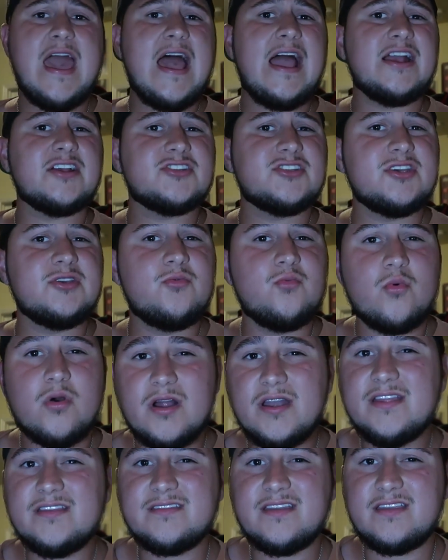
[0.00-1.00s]
Actually,
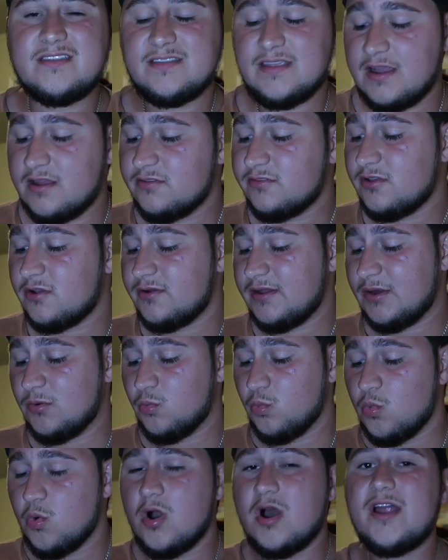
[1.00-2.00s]
one is a scare zone
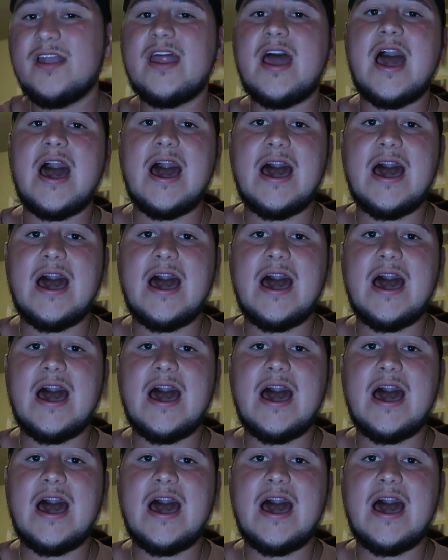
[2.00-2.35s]
and one